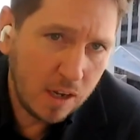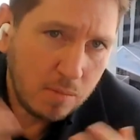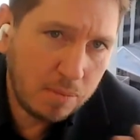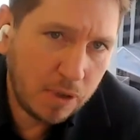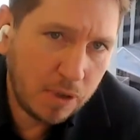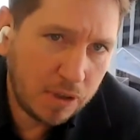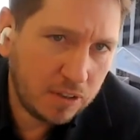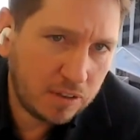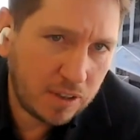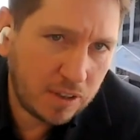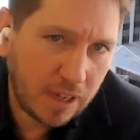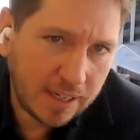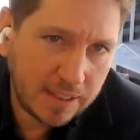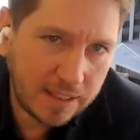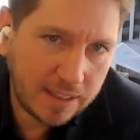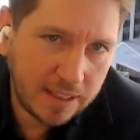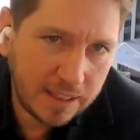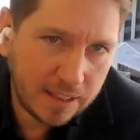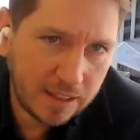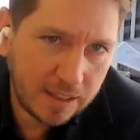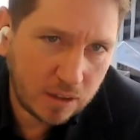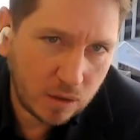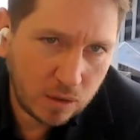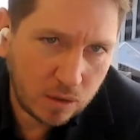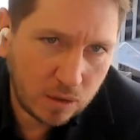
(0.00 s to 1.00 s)
But this
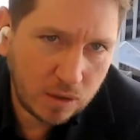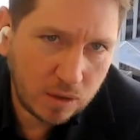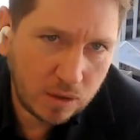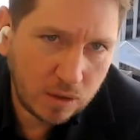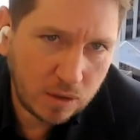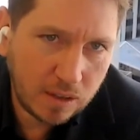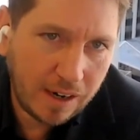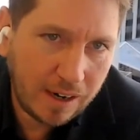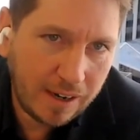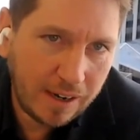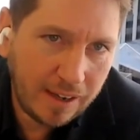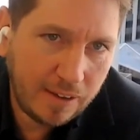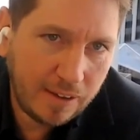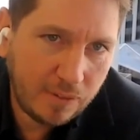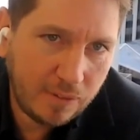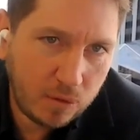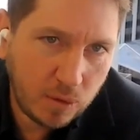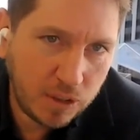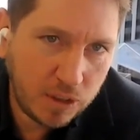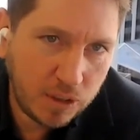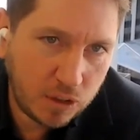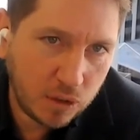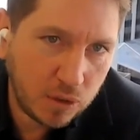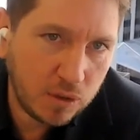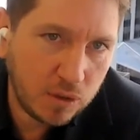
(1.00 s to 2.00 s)
idea that all, if
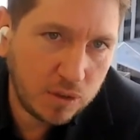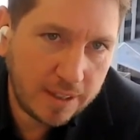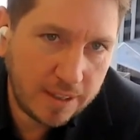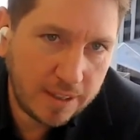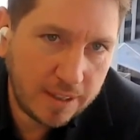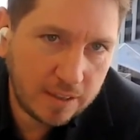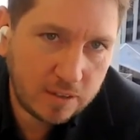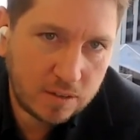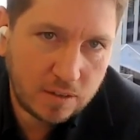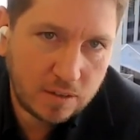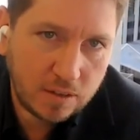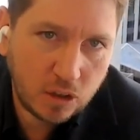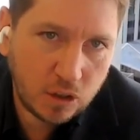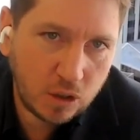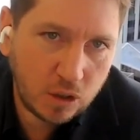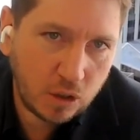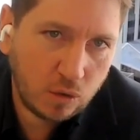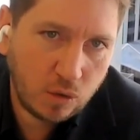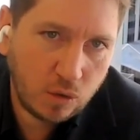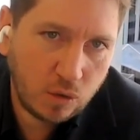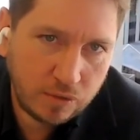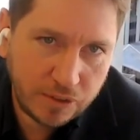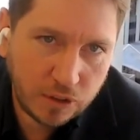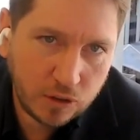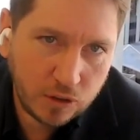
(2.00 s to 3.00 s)
we do this, should
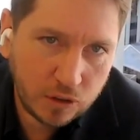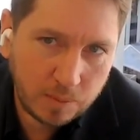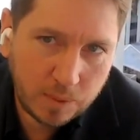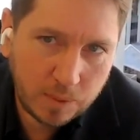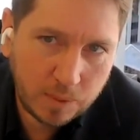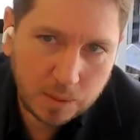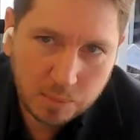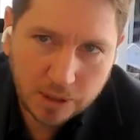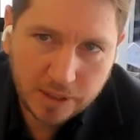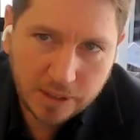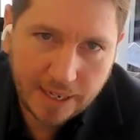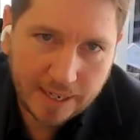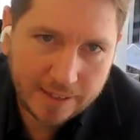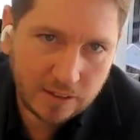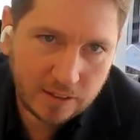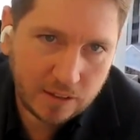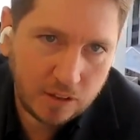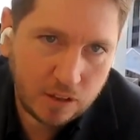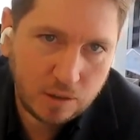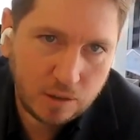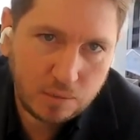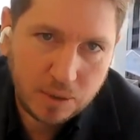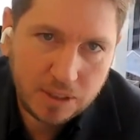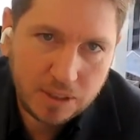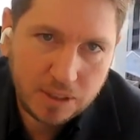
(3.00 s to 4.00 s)
all views be protected?
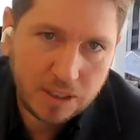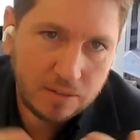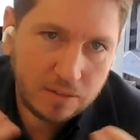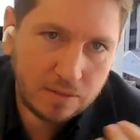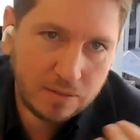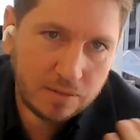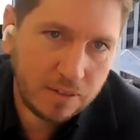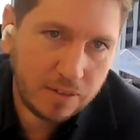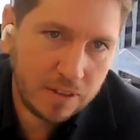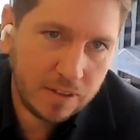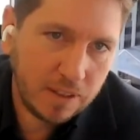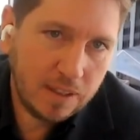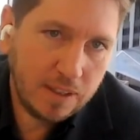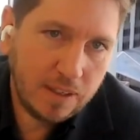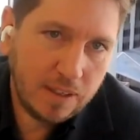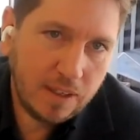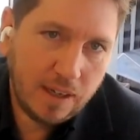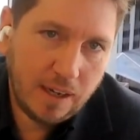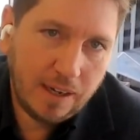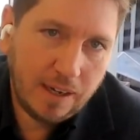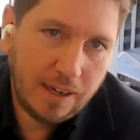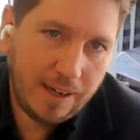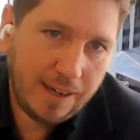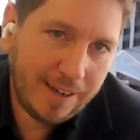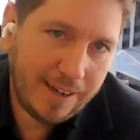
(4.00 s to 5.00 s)
Should we give
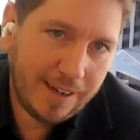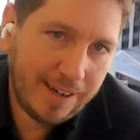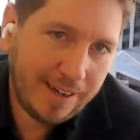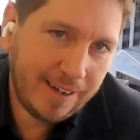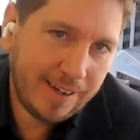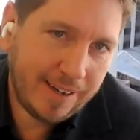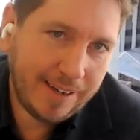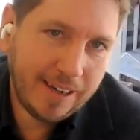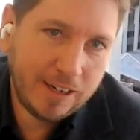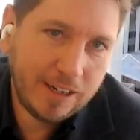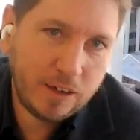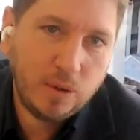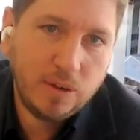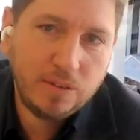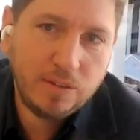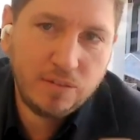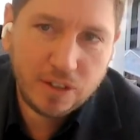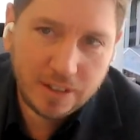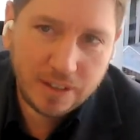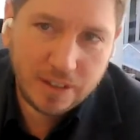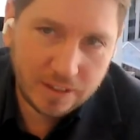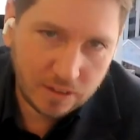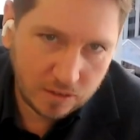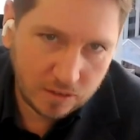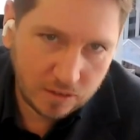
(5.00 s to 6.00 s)
uh,
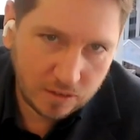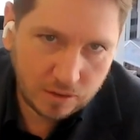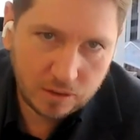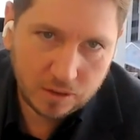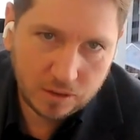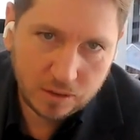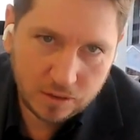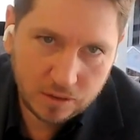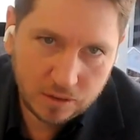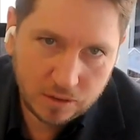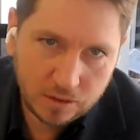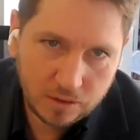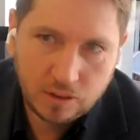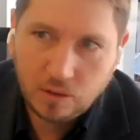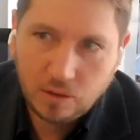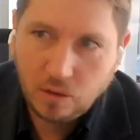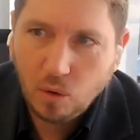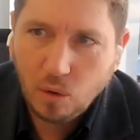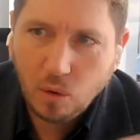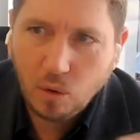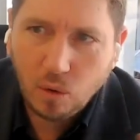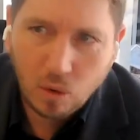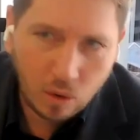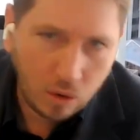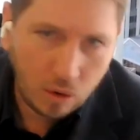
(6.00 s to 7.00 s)
equivalent to to
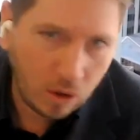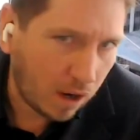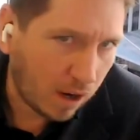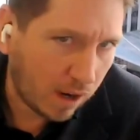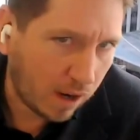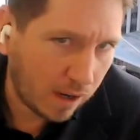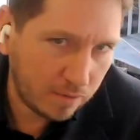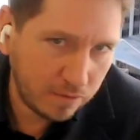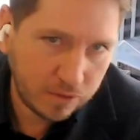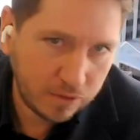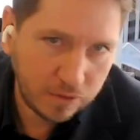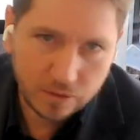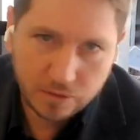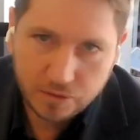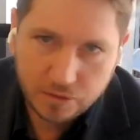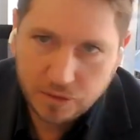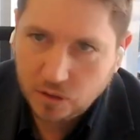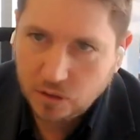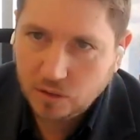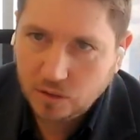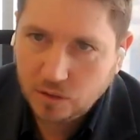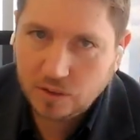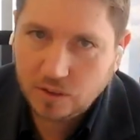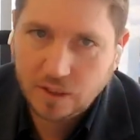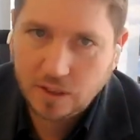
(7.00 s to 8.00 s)
all harmful
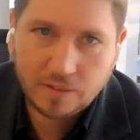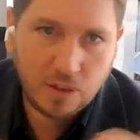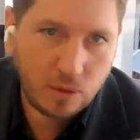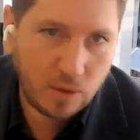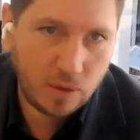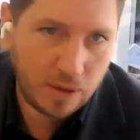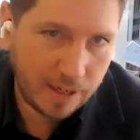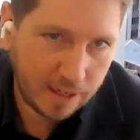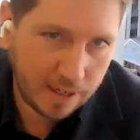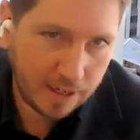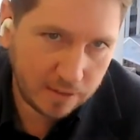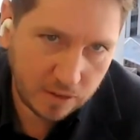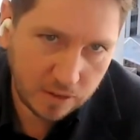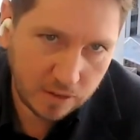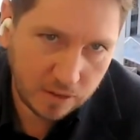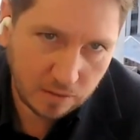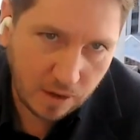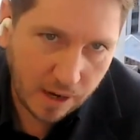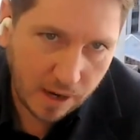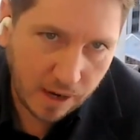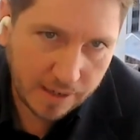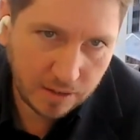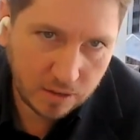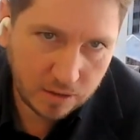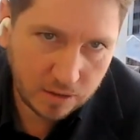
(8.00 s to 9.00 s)
views? Everyone has the
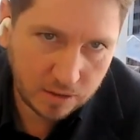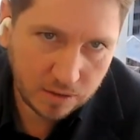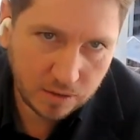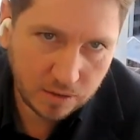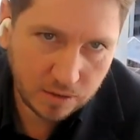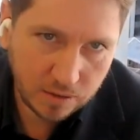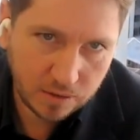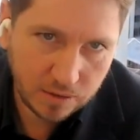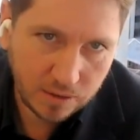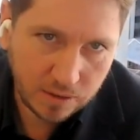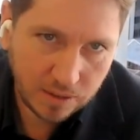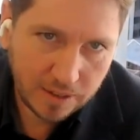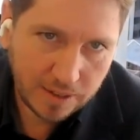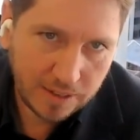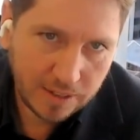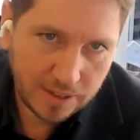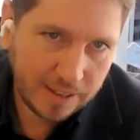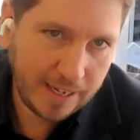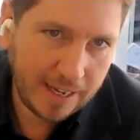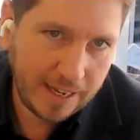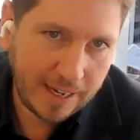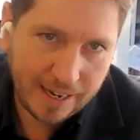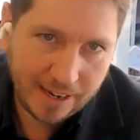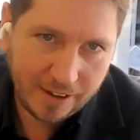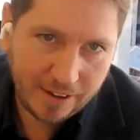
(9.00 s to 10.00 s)
right to
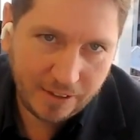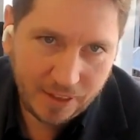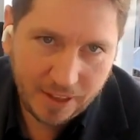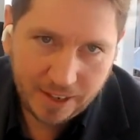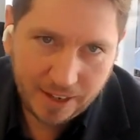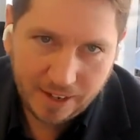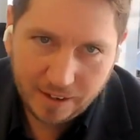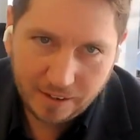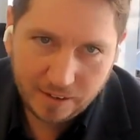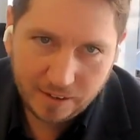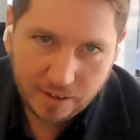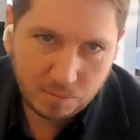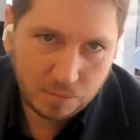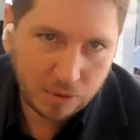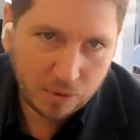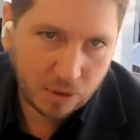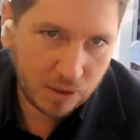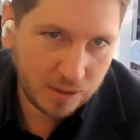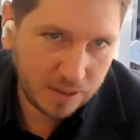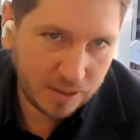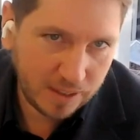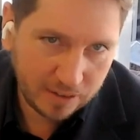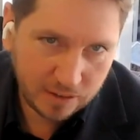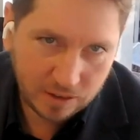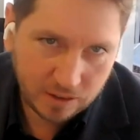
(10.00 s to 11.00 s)
get out there and
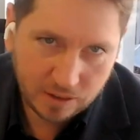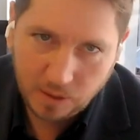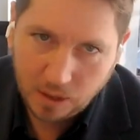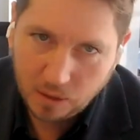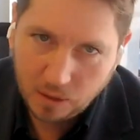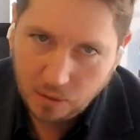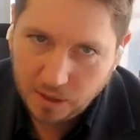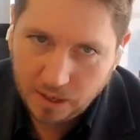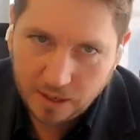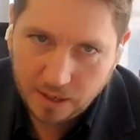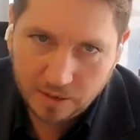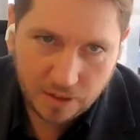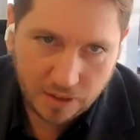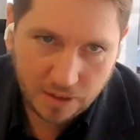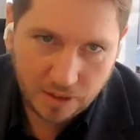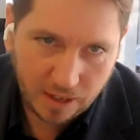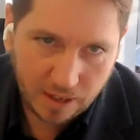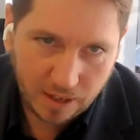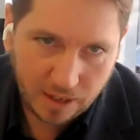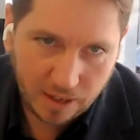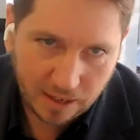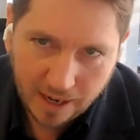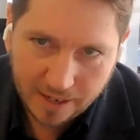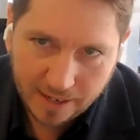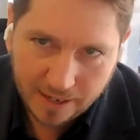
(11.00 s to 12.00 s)
protest about whatever
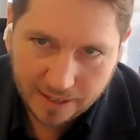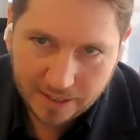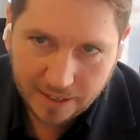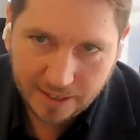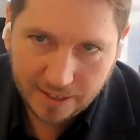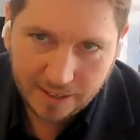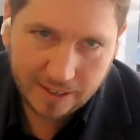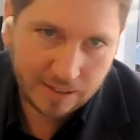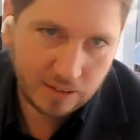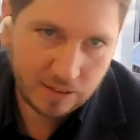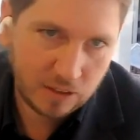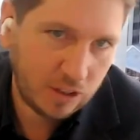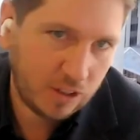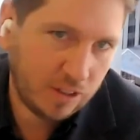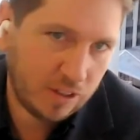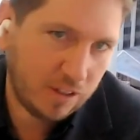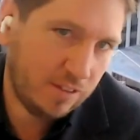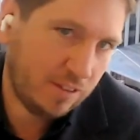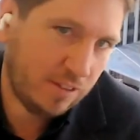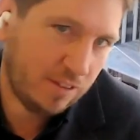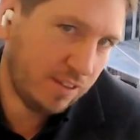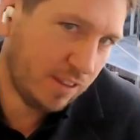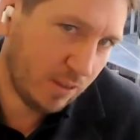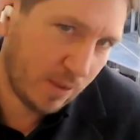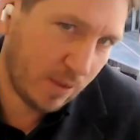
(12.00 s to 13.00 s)
they like, and it
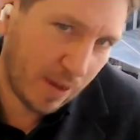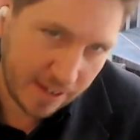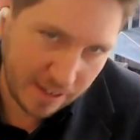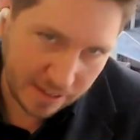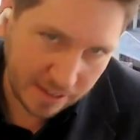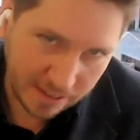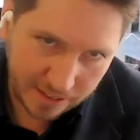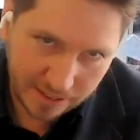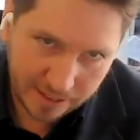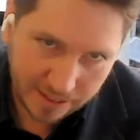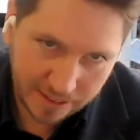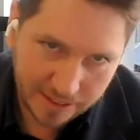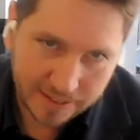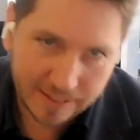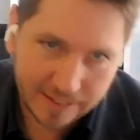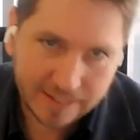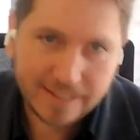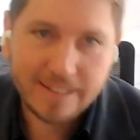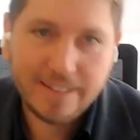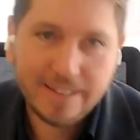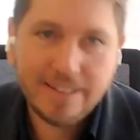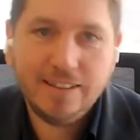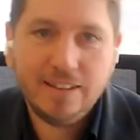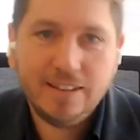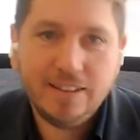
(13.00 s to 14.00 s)
turns into anarchy.
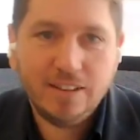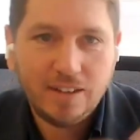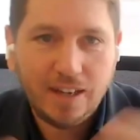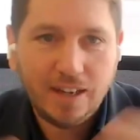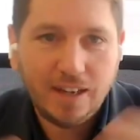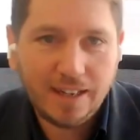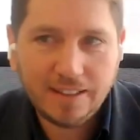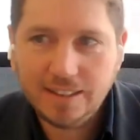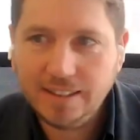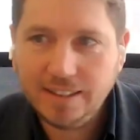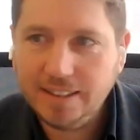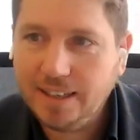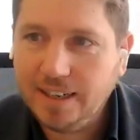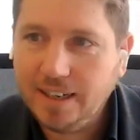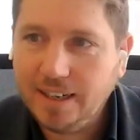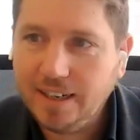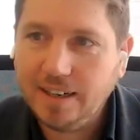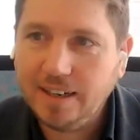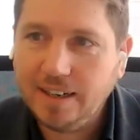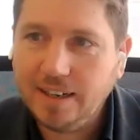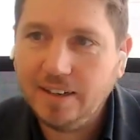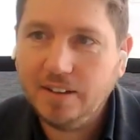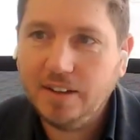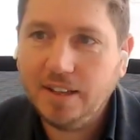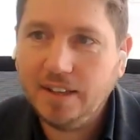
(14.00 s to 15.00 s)
This
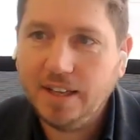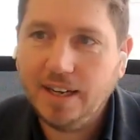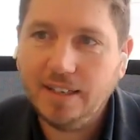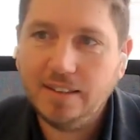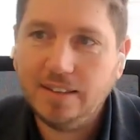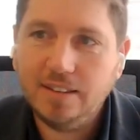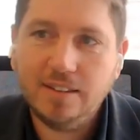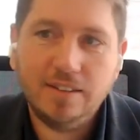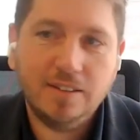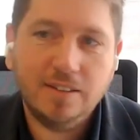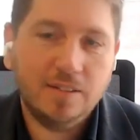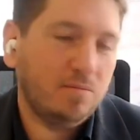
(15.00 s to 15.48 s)
idea that